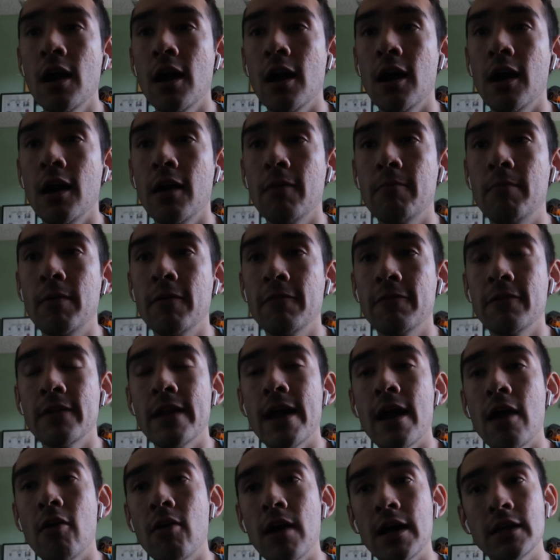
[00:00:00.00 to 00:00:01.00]
But for
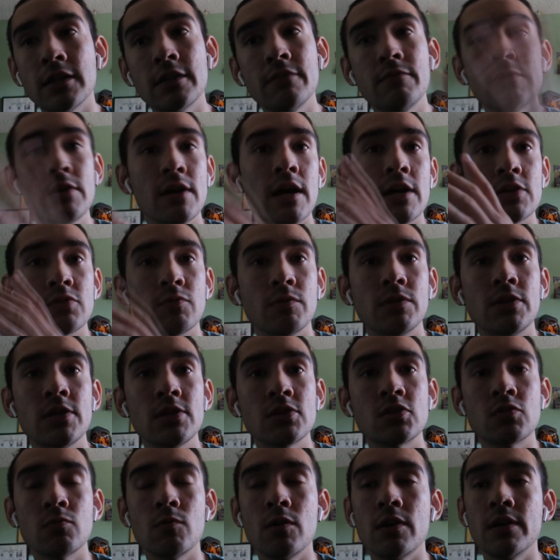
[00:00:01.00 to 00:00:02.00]
now, I leave you guys with
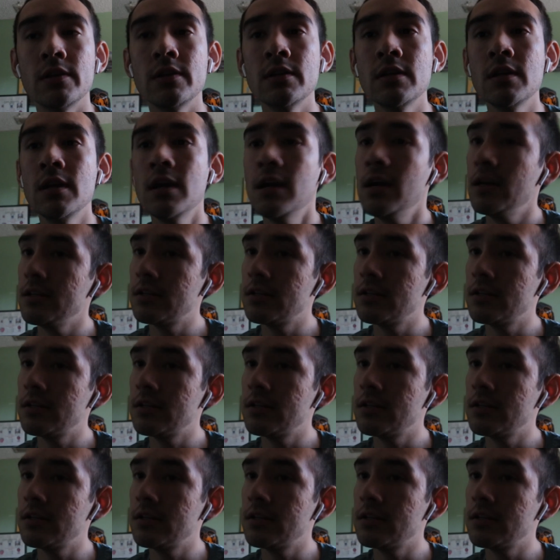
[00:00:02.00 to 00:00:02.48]
this one.